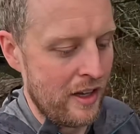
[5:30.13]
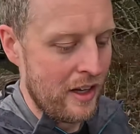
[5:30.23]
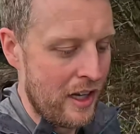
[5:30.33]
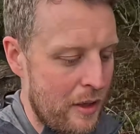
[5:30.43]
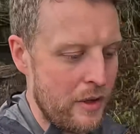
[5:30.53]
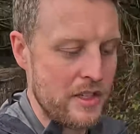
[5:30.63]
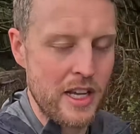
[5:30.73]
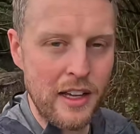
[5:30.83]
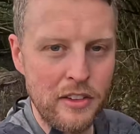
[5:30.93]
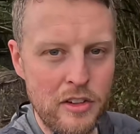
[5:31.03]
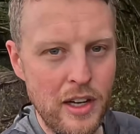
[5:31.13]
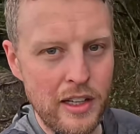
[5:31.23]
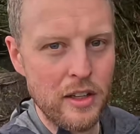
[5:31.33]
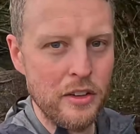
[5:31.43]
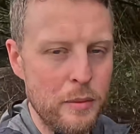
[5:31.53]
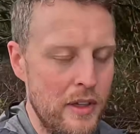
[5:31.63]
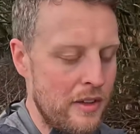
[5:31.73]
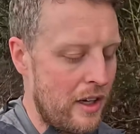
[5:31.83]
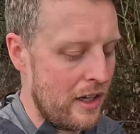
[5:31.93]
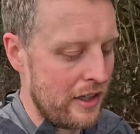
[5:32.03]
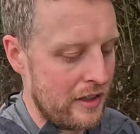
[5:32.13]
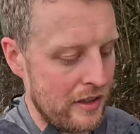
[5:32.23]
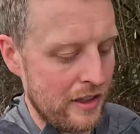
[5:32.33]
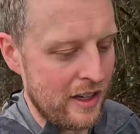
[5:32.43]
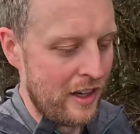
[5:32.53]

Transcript: how much the Hexatrek cost me to hike, and I